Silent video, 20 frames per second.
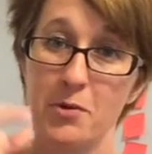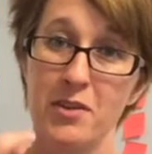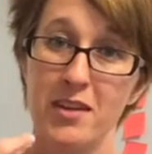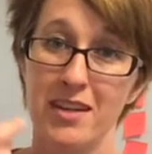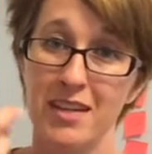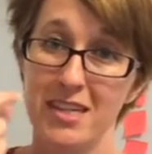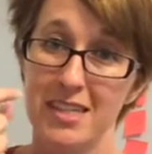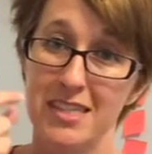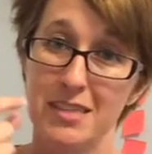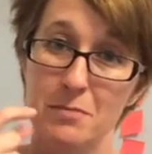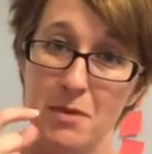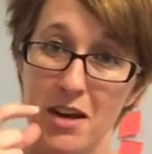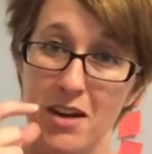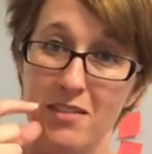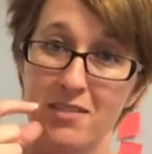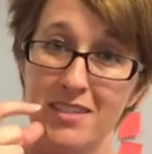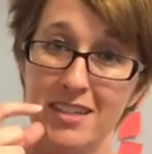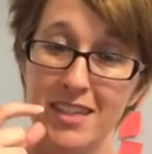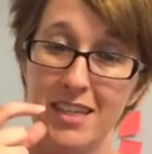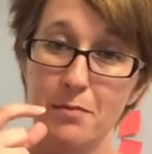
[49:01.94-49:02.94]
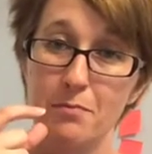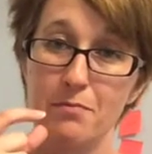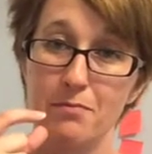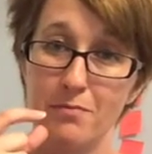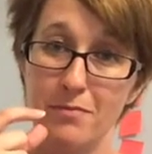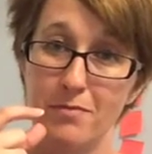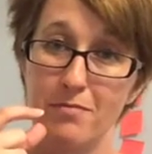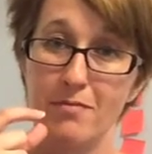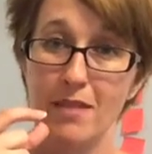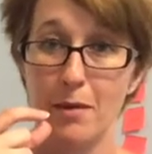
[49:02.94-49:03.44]
thing in his mouth to keep
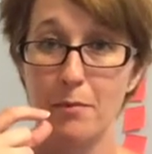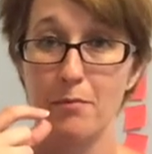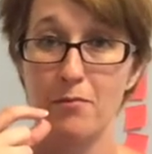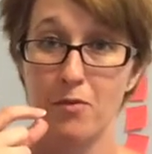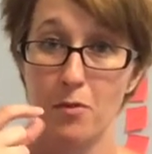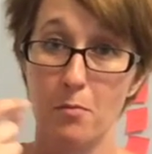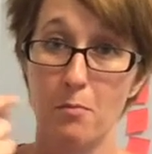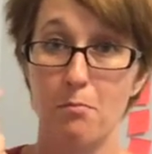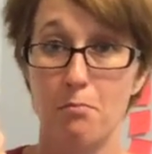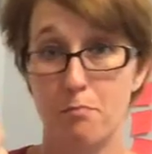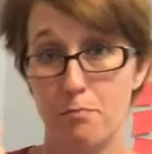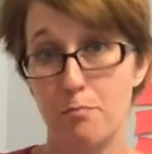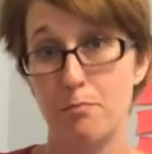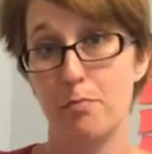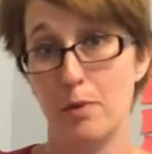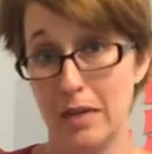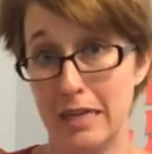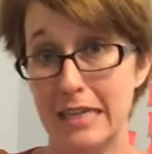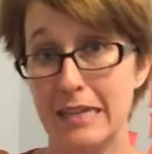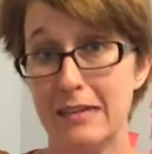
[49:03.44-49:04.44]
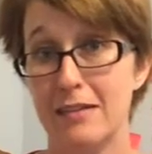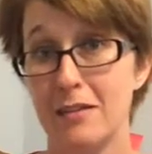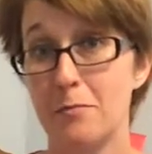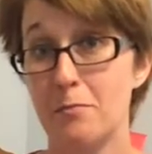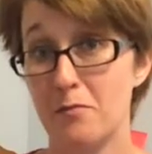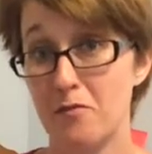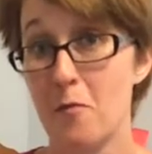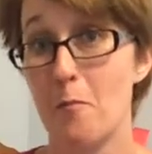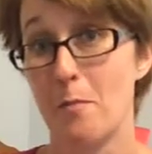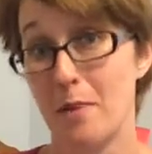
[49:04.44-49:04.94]
them from bite him
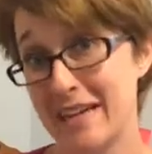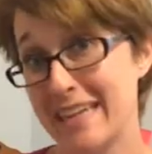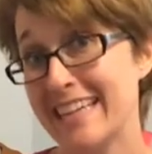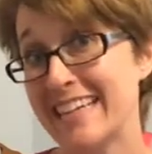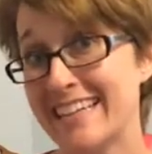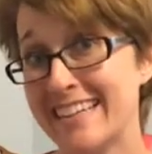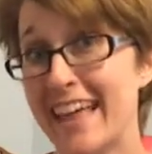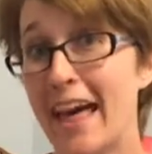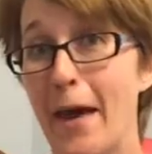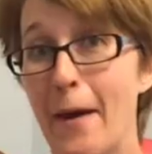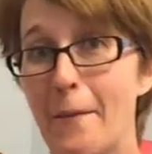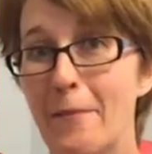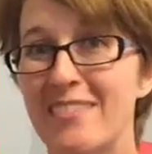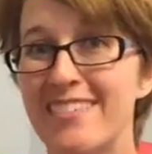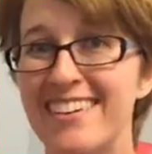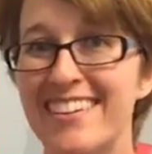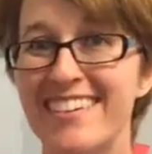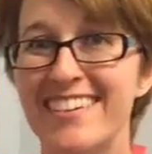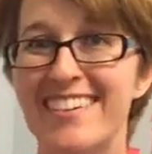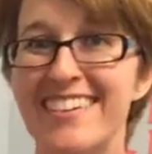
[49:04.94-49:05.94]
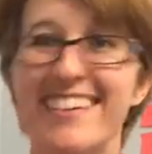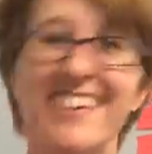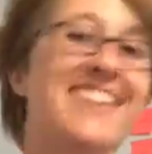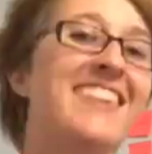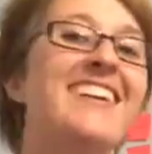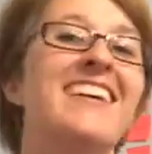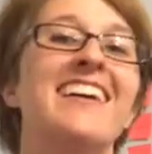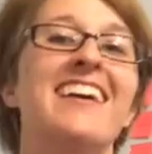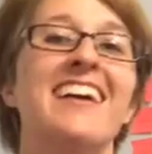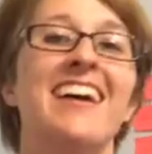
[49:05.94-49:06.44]
from biting them
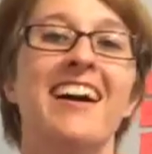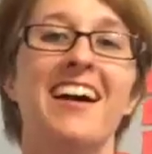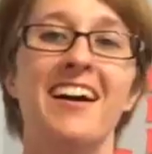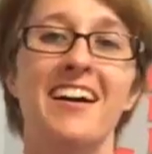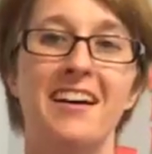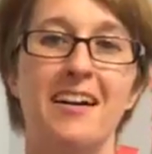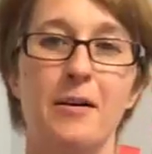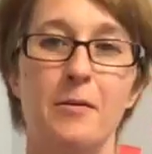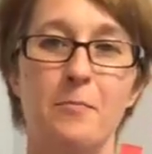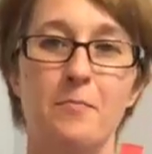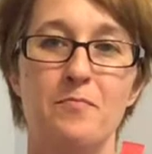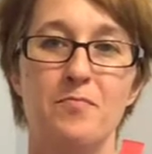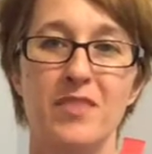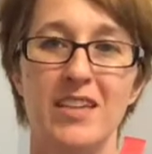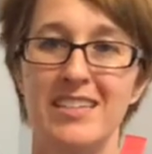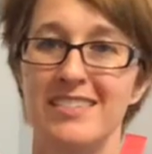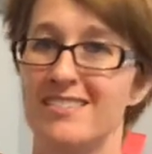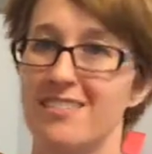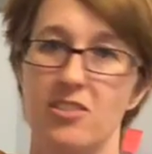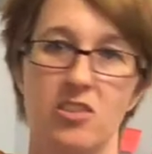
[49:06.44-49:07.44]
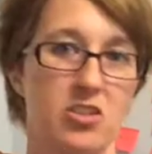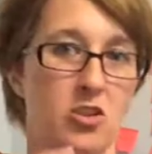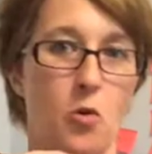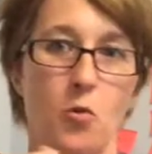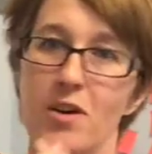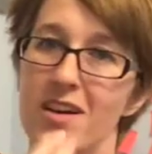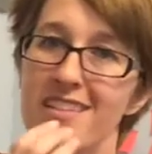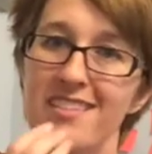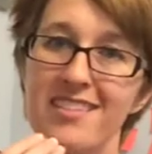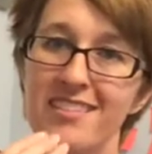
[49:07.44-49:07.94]
um, and started
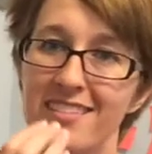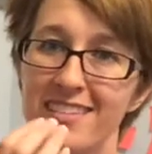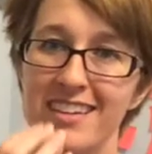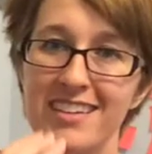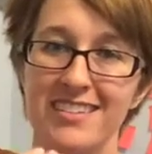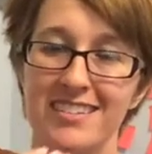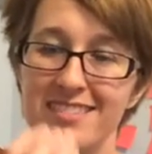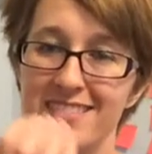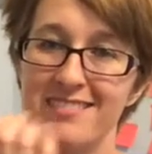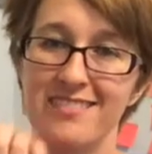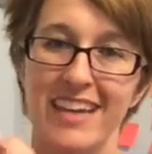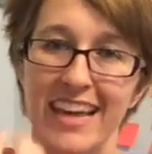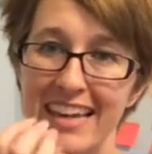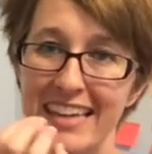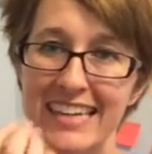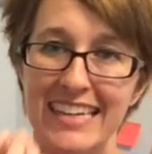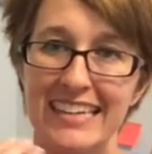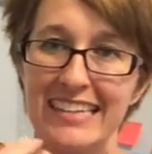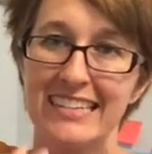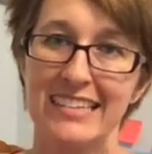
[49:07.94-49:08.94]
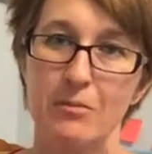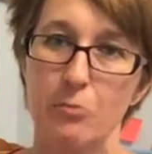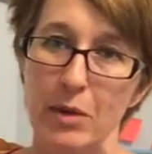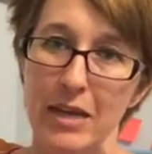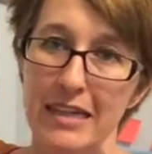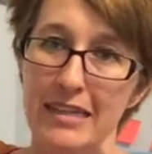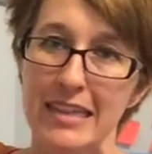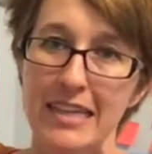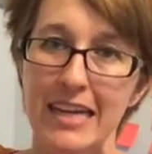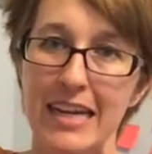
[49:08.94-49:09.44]
going in there and they just needed to
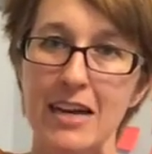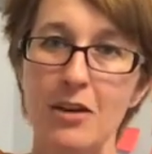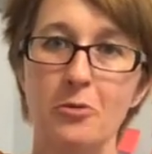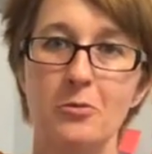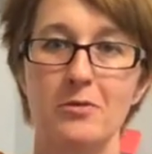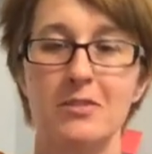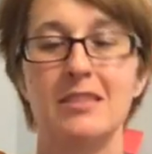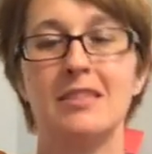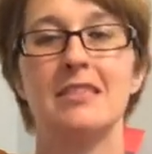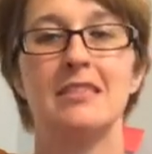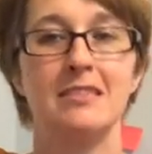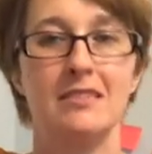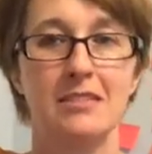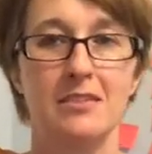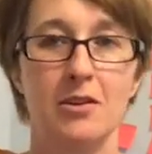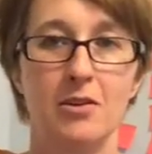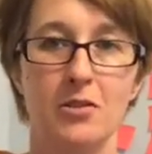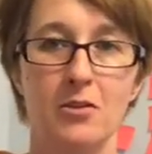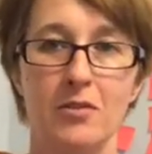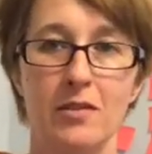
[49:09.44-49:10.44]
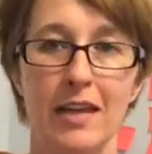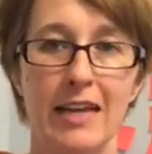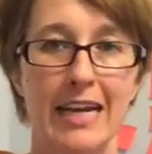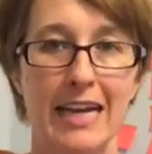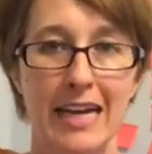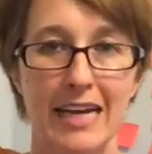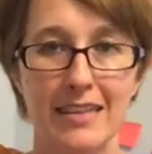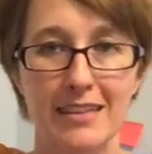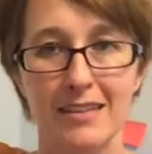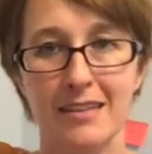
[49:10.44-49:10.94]
wiggle it out and so they
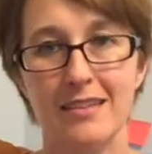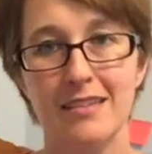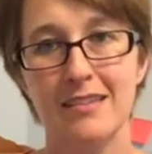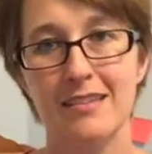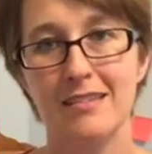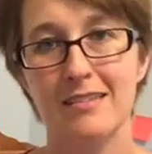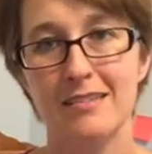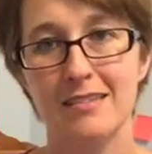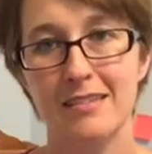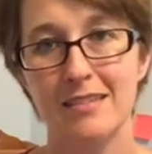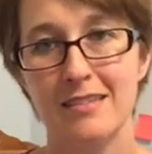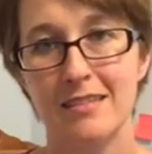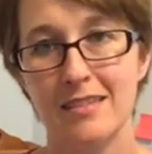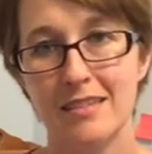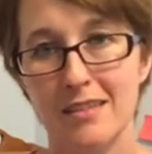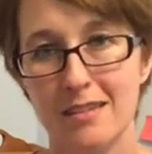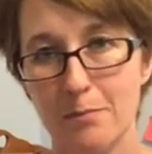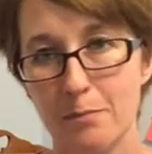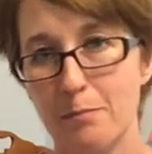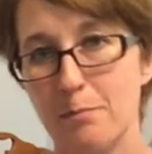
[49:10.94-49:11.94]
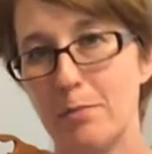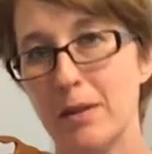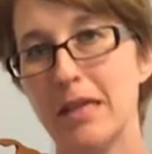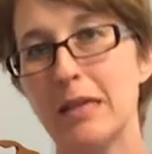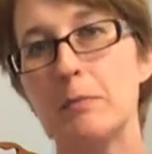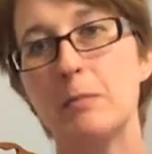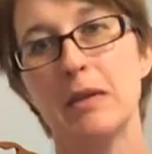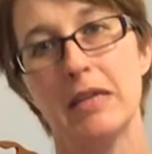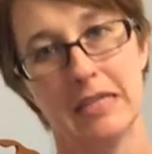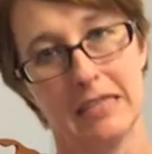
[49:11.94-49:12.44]
got the
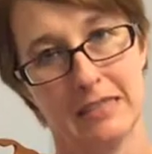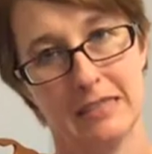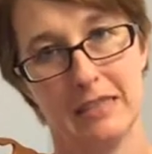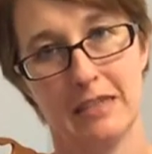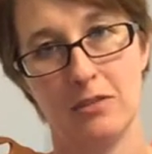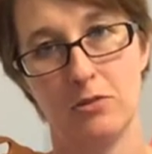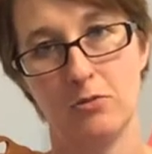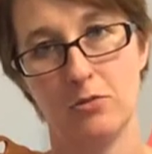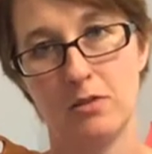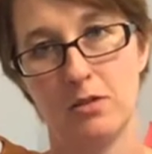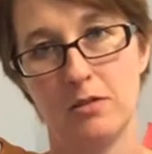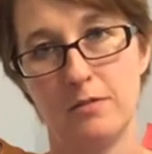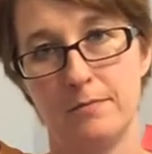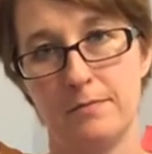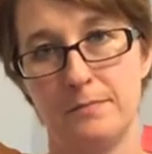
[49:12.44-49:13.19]
big piece out